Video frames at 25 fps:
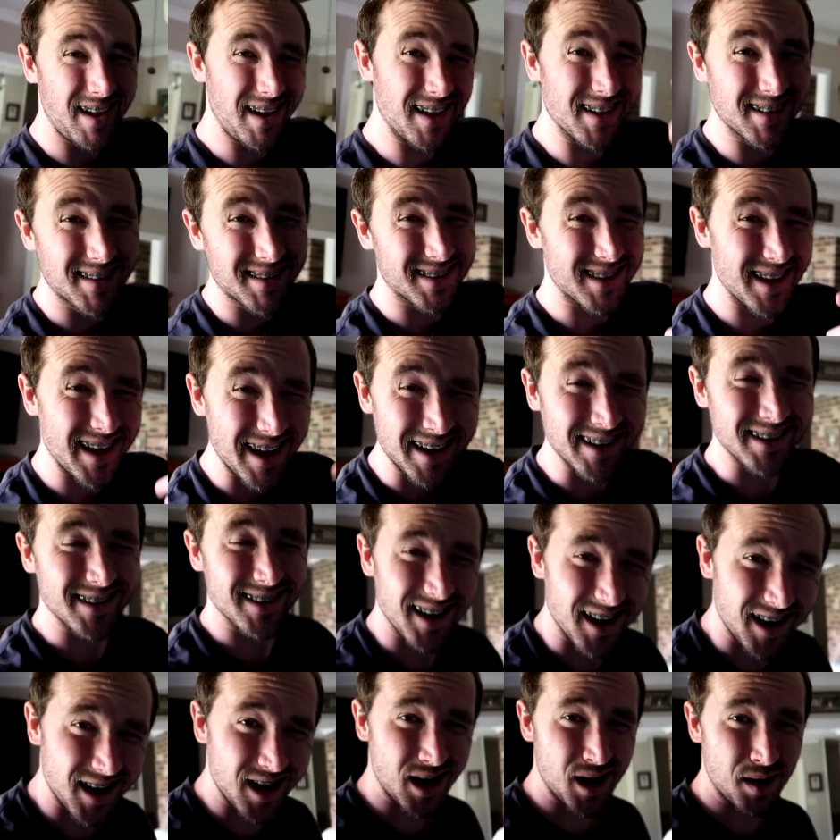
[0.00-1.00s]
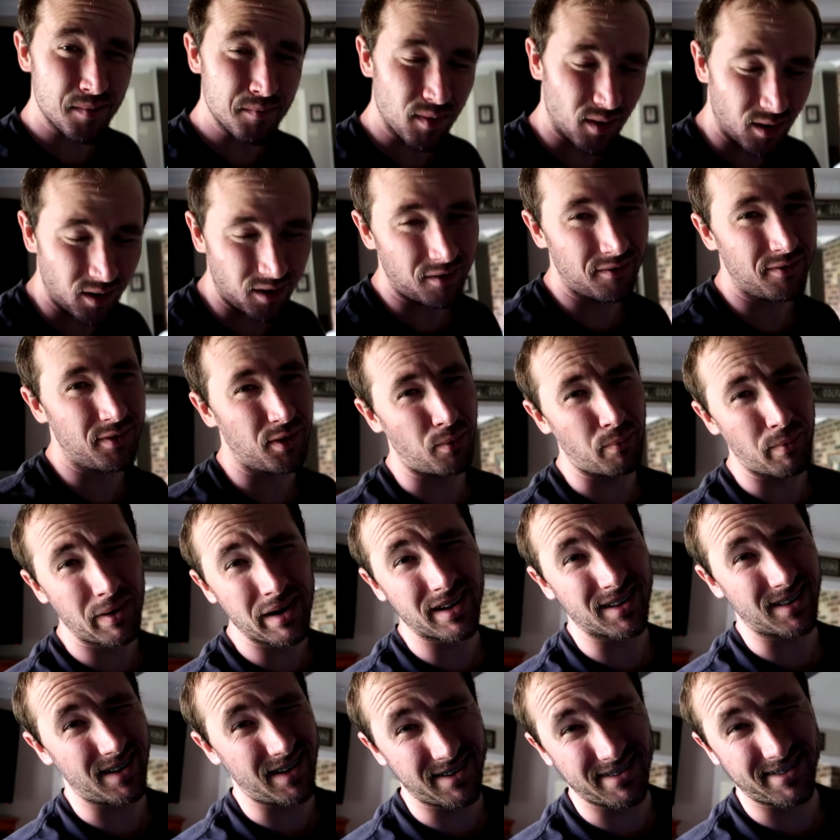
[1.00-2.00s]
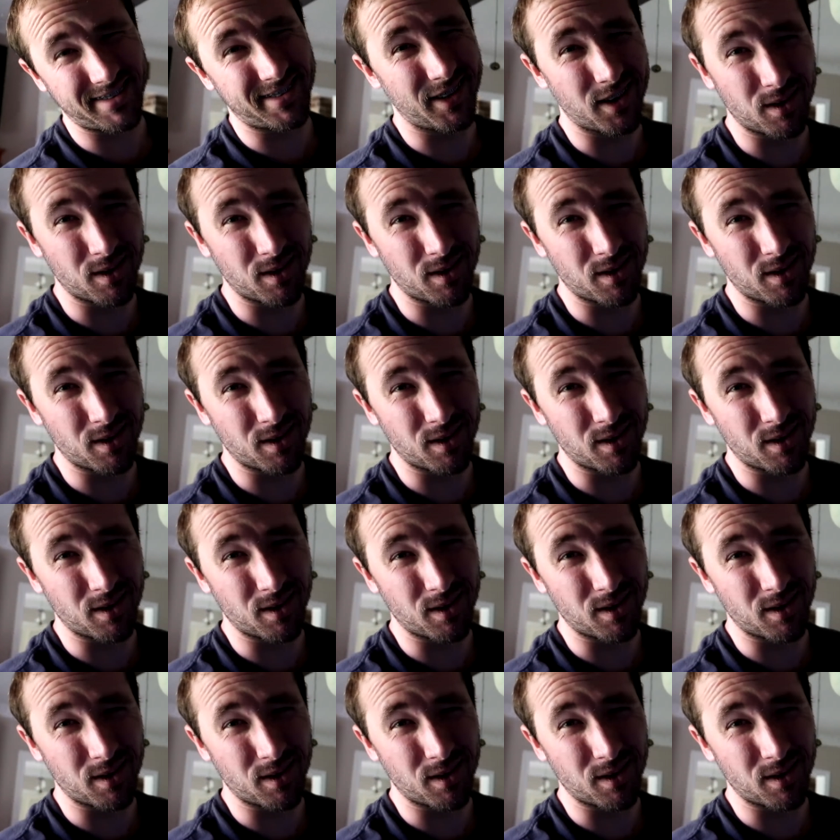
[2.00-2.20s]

It's that time of the week, ladies and